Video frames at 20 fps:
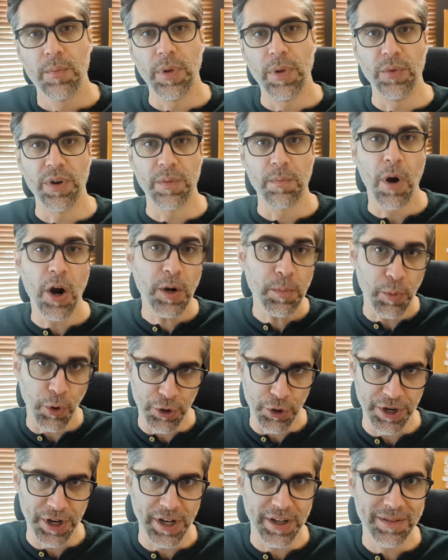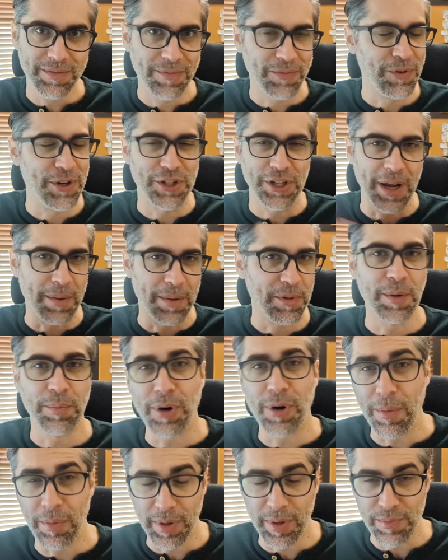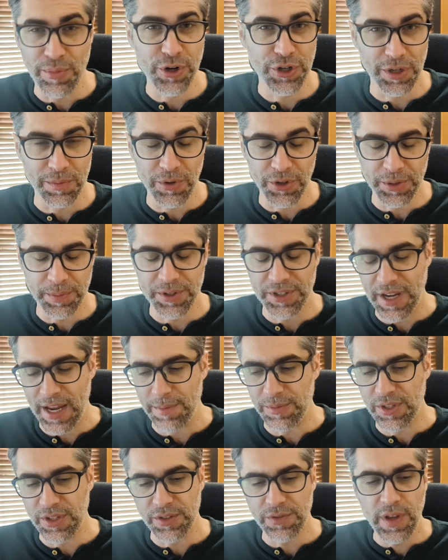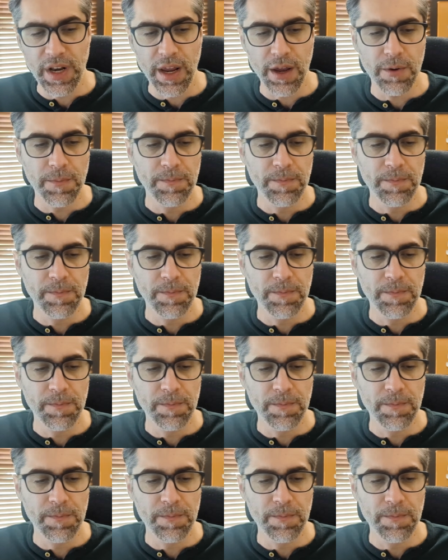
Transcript: with BORG, which I'm going to probably butcher multiple times in this video,